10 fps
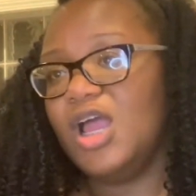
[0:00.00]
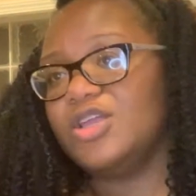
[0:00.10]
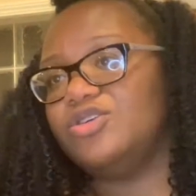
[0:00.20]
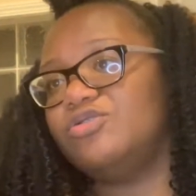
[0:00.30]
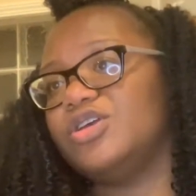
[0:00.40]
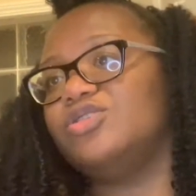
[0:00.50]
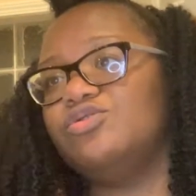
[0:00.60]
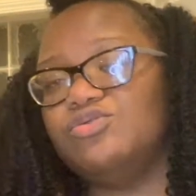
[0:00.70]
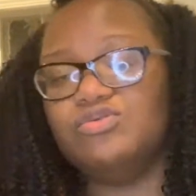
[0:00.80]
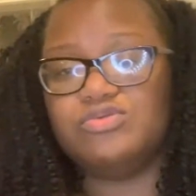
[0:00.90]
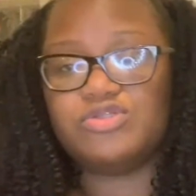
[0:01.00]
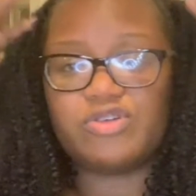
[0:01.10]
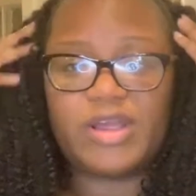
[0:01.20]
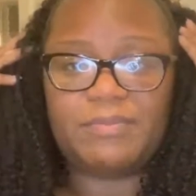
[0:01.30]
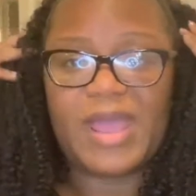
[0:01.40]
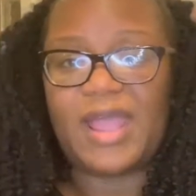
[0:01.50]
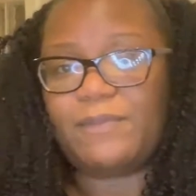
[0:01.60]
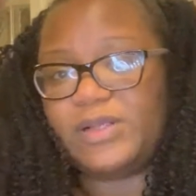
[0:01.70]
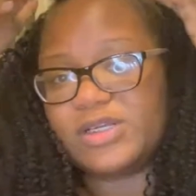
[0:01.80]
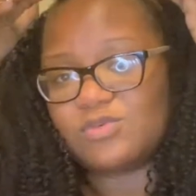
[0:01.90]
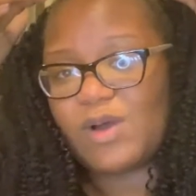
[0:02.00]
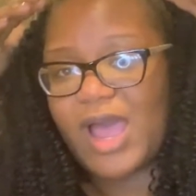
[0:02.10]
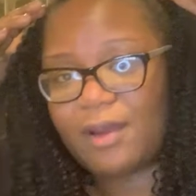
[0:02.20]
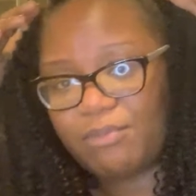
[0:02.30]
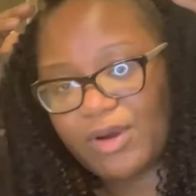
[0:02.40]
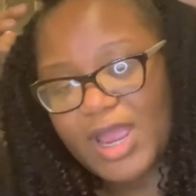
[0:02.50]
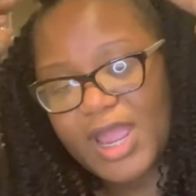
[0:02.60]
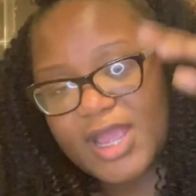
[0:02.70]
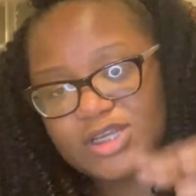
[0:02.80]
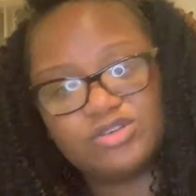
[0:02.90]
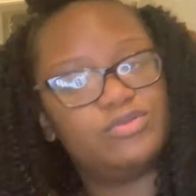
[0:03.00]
You can do straight back plus wide braids.